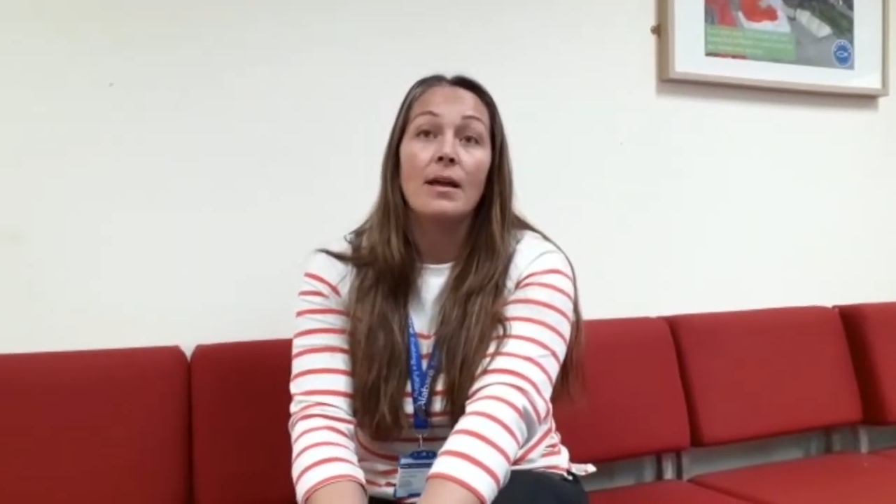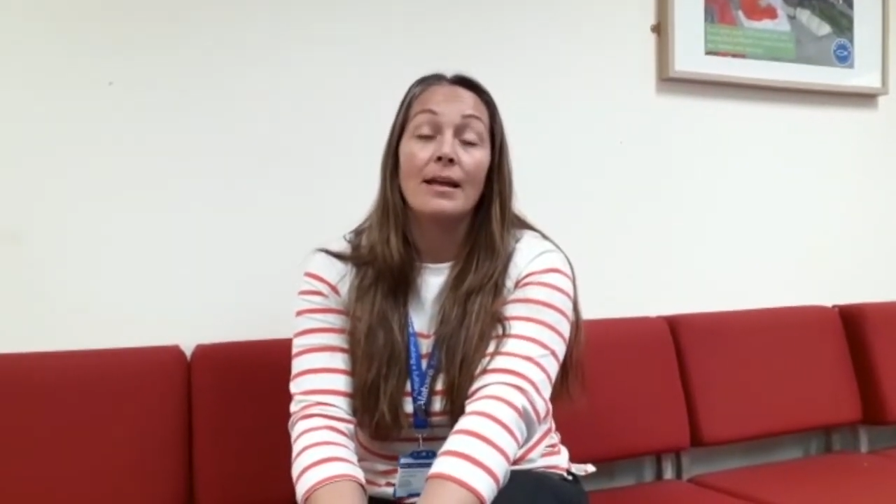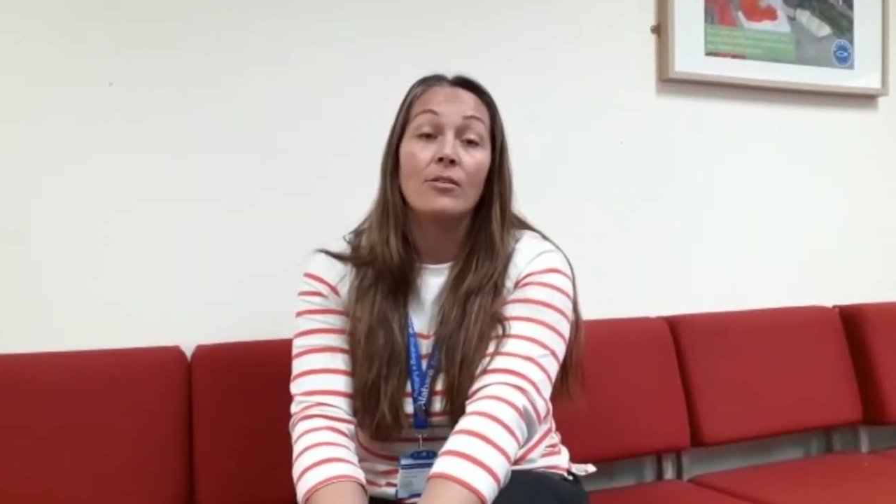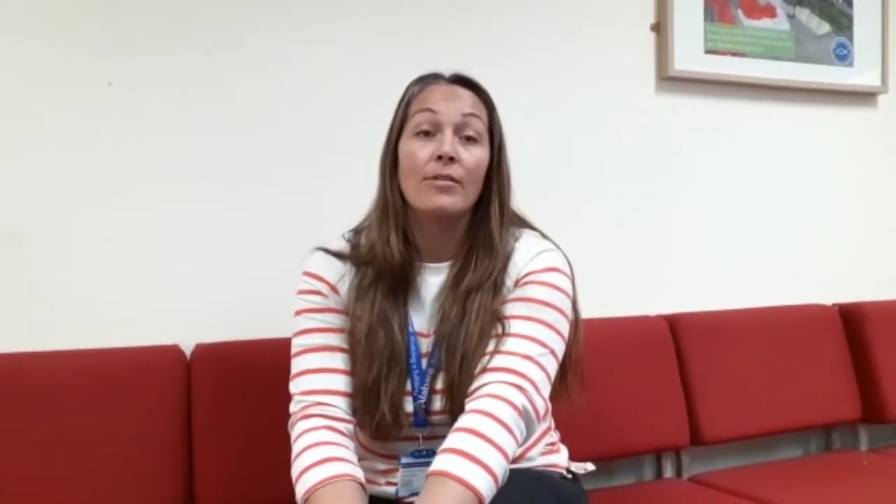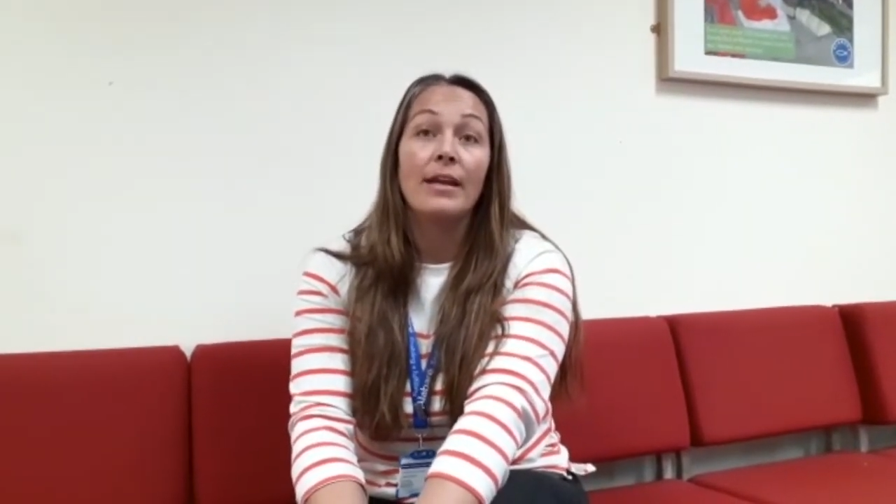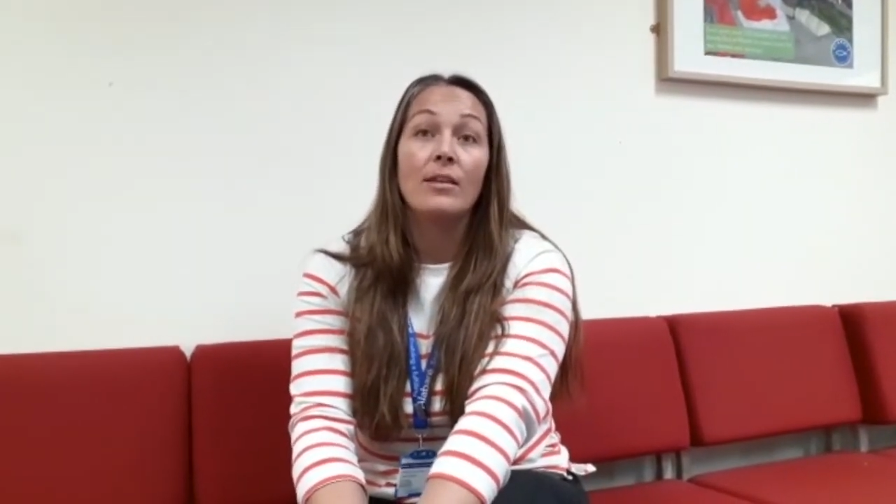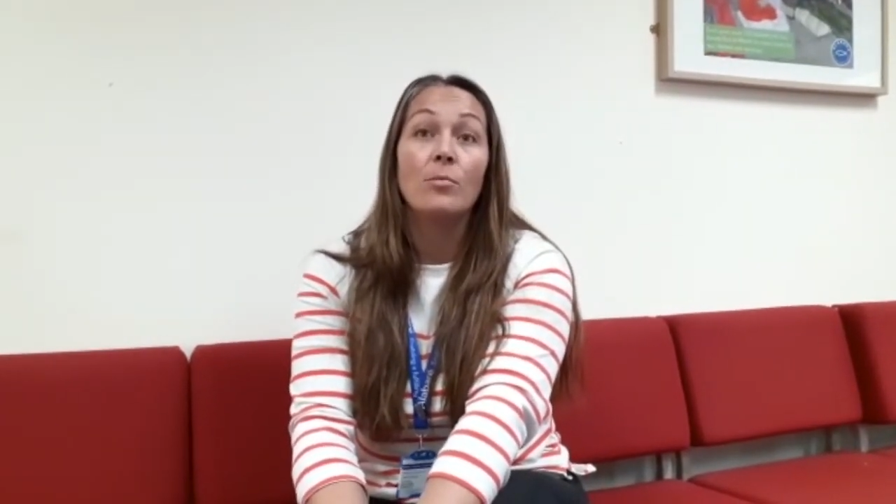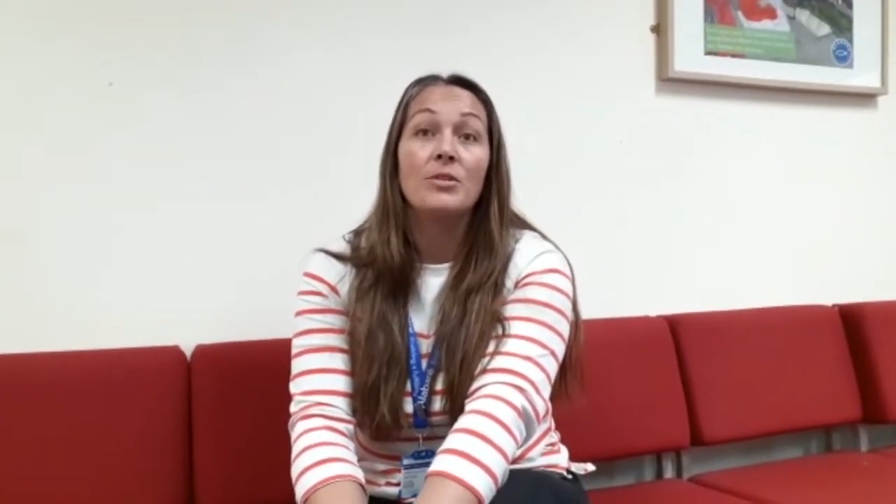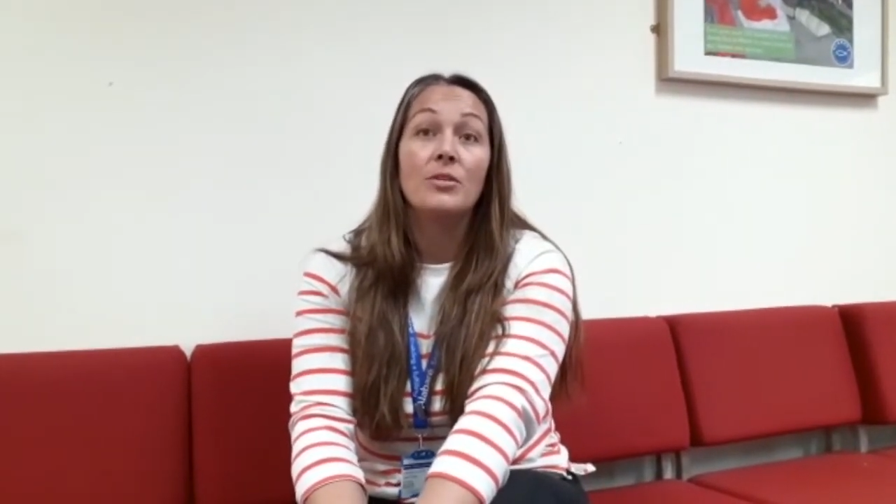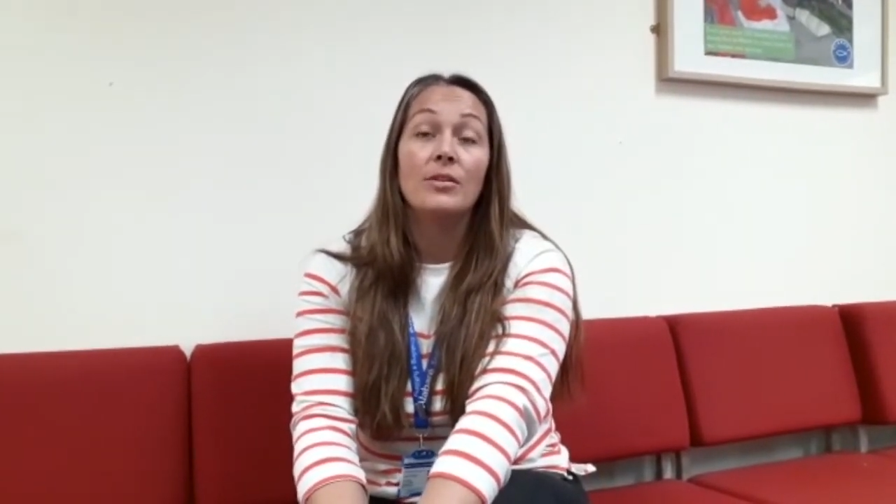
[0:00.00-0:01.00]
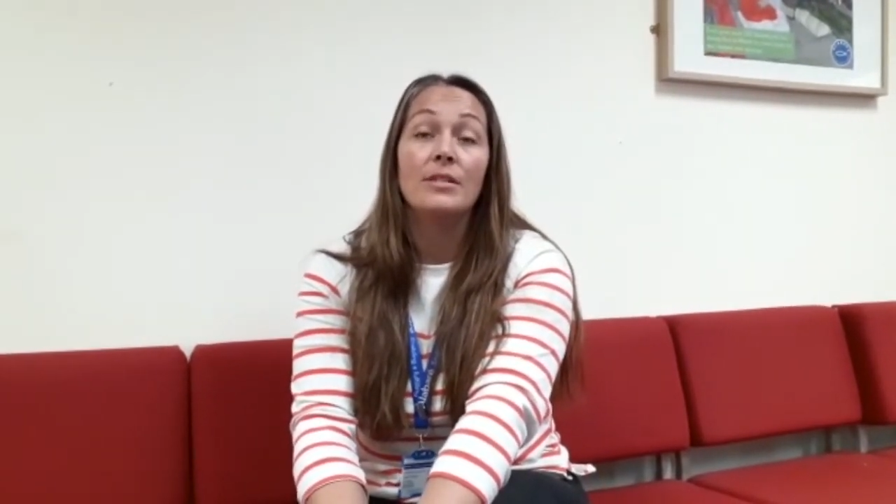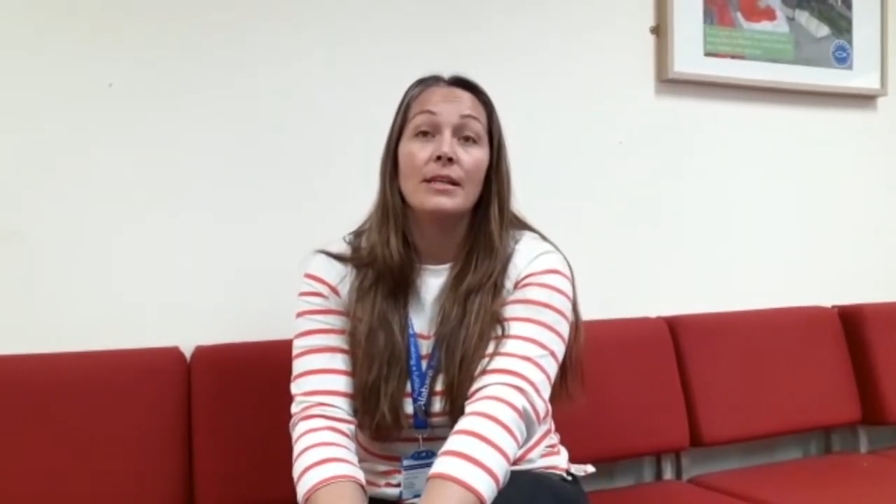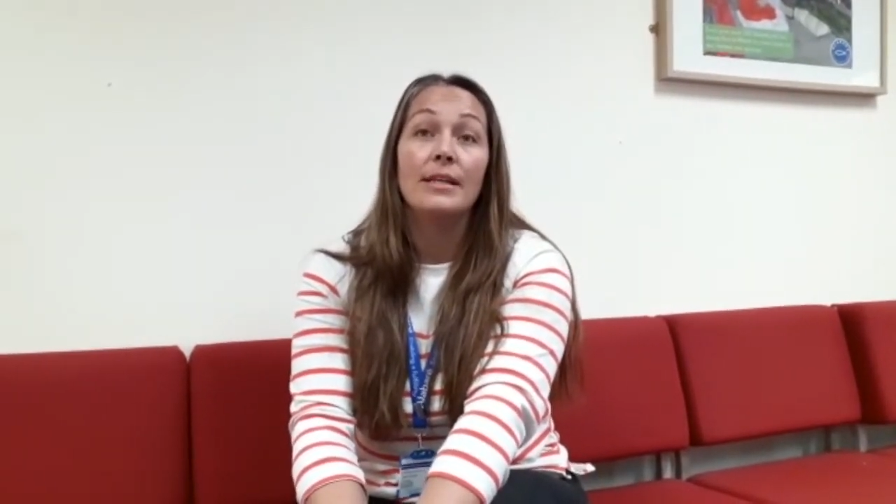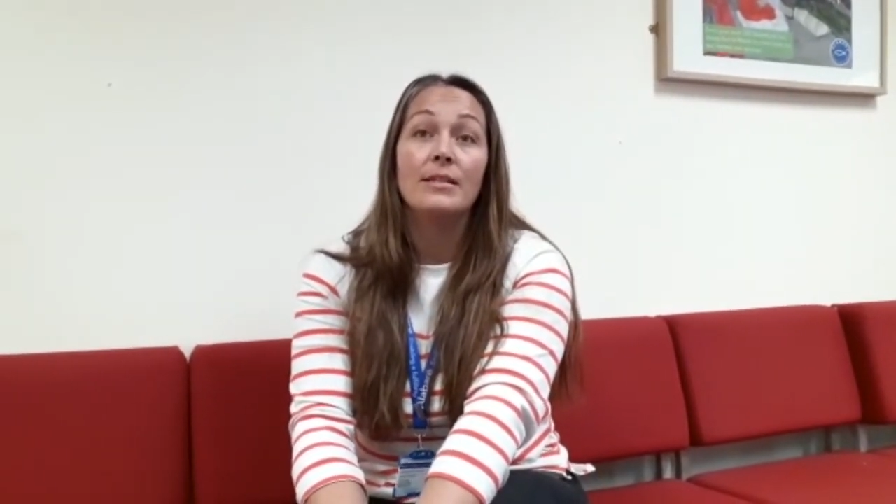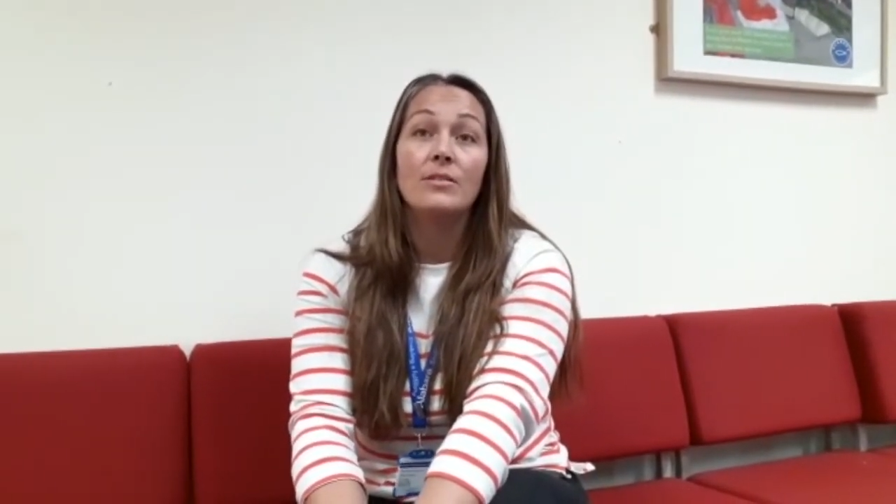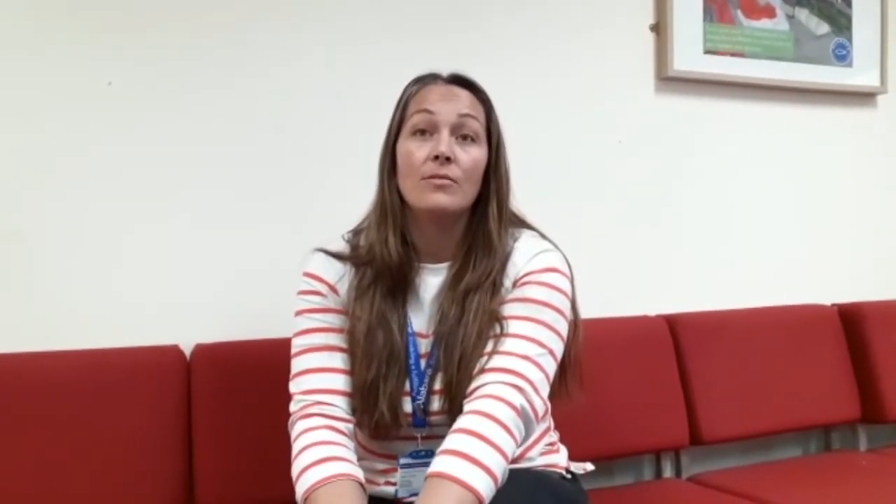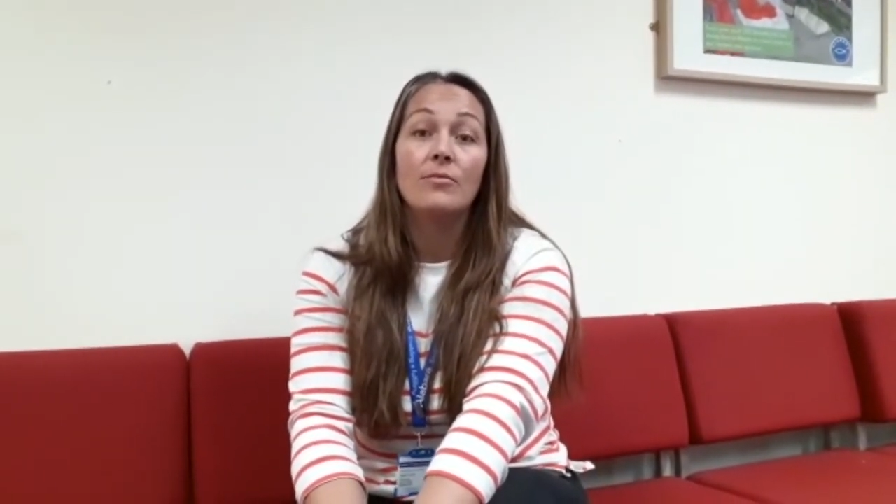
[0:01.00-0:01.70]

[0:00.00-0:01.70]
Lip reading: and create the opportunities